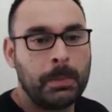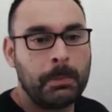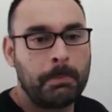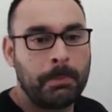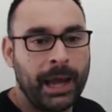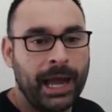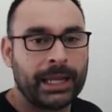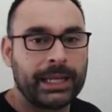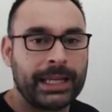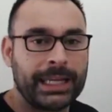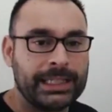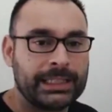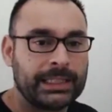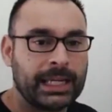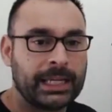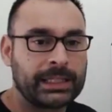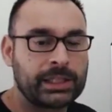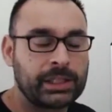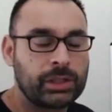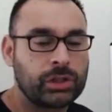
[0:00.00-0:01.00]
but it
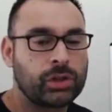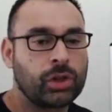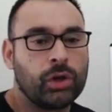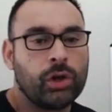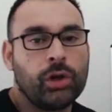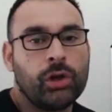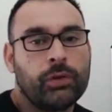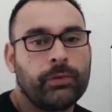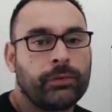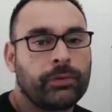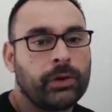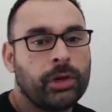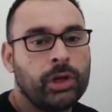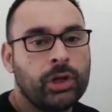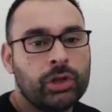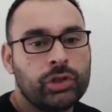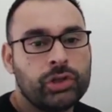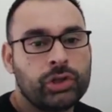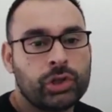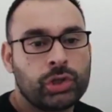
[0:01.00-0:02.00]
does serve
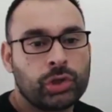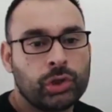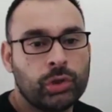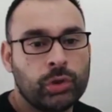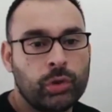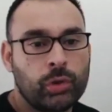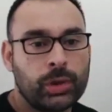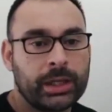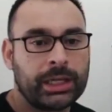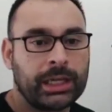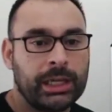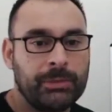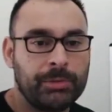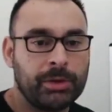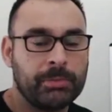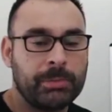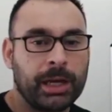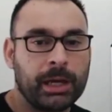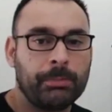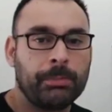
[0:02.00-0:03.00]
to keep your
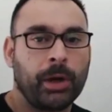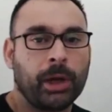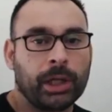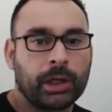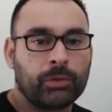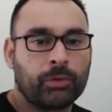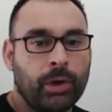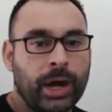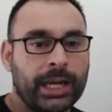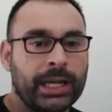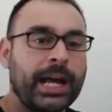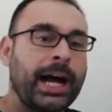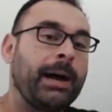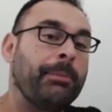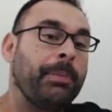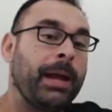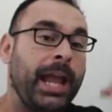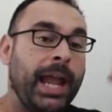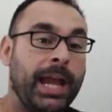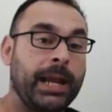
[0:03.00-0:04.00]
metabolic rate
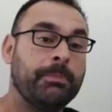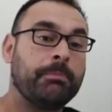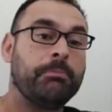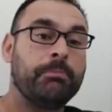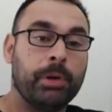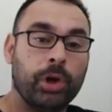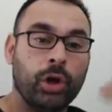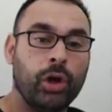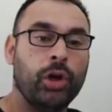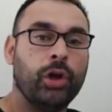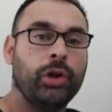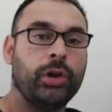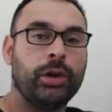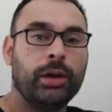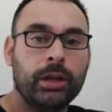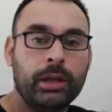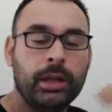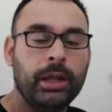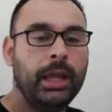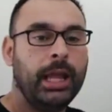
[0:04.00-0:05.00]
up and
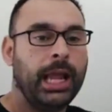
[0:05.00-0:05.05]
burn